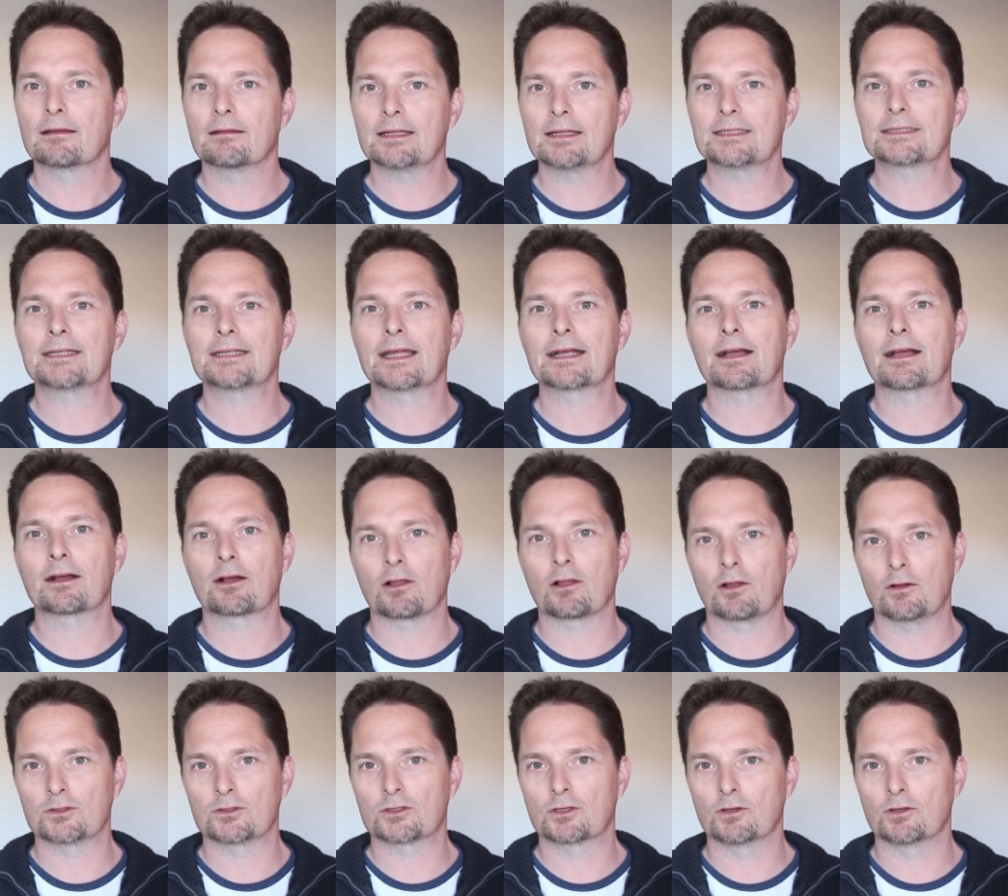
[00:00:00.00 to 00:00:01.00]
Let's take a
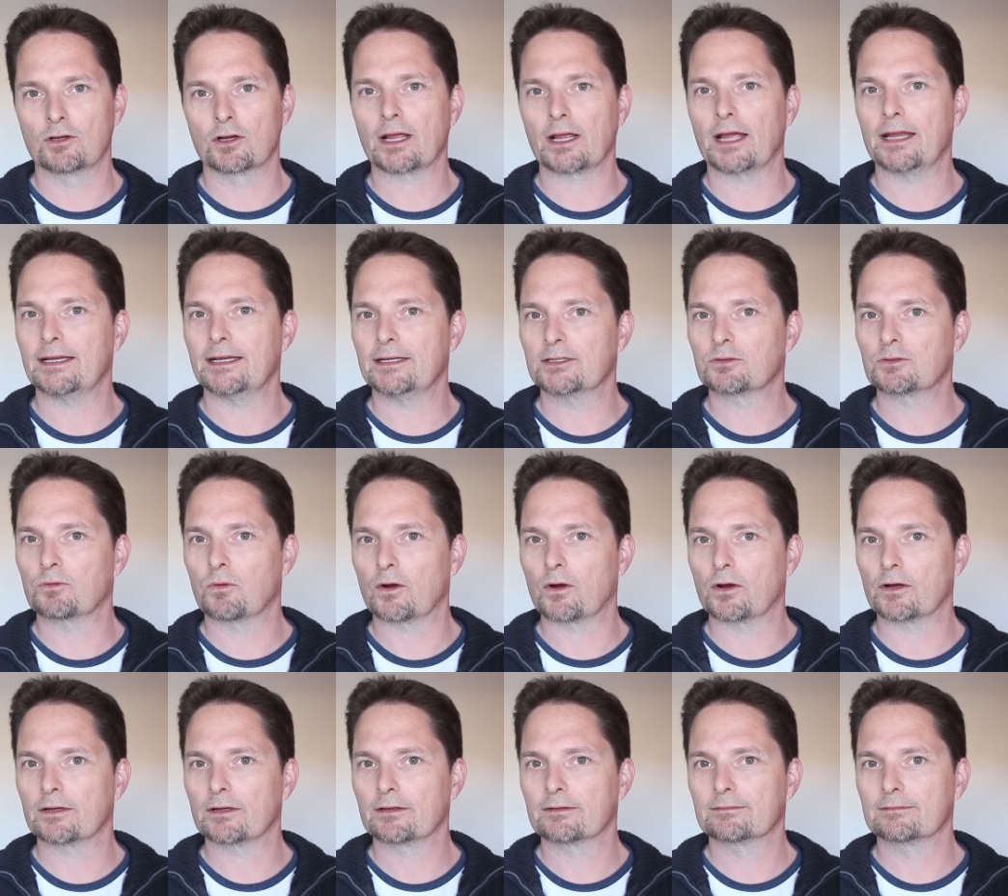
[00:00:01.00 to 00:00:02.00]
closer look at each
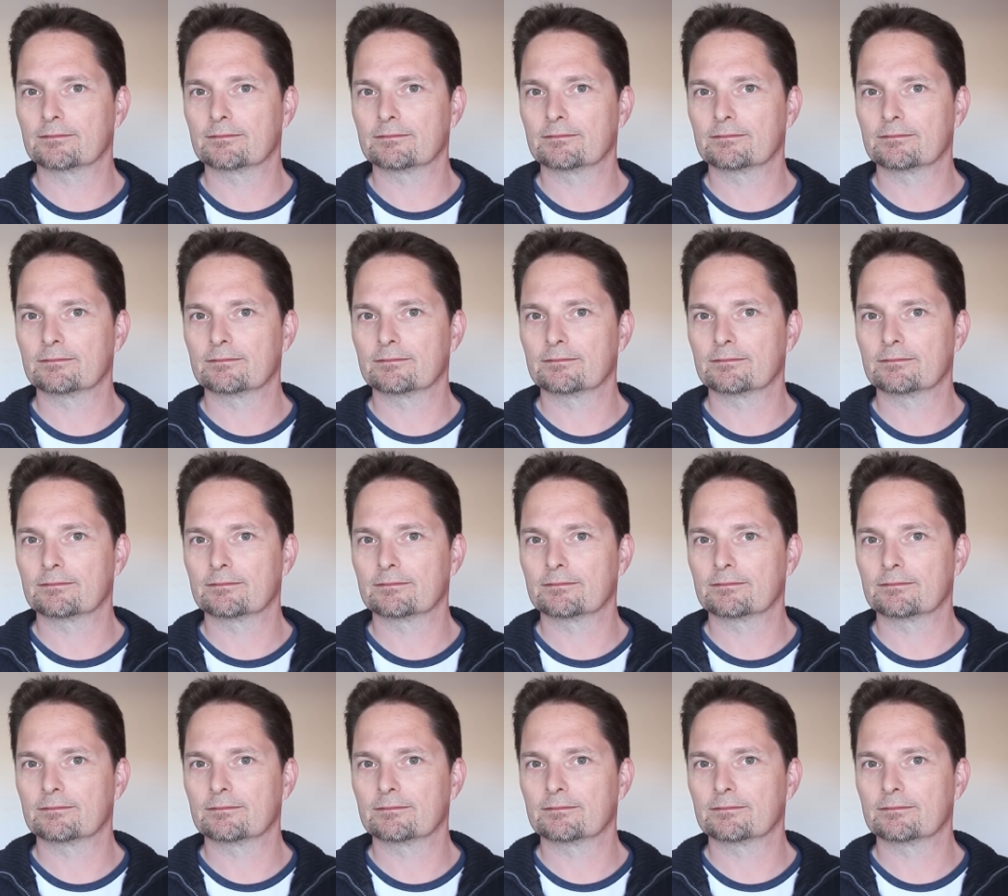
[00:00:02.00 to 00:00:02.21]
word.